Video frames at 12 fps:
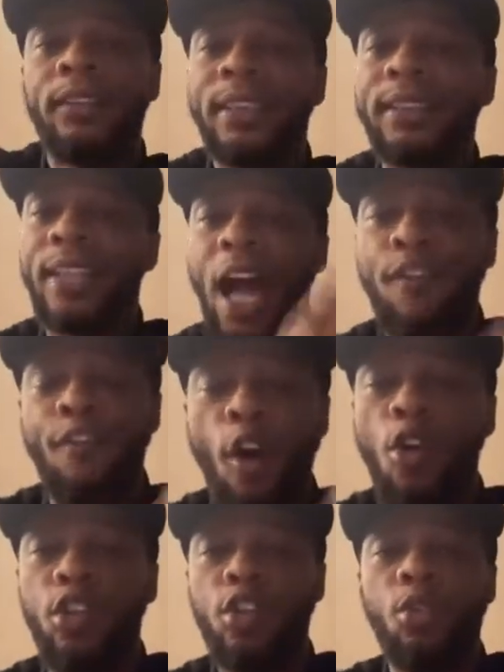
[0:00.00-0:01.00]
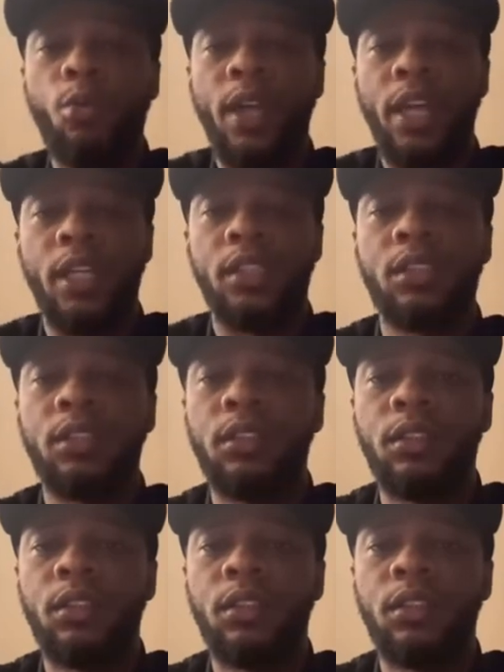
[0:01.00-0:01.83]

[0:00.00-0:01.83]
This is how phony you is.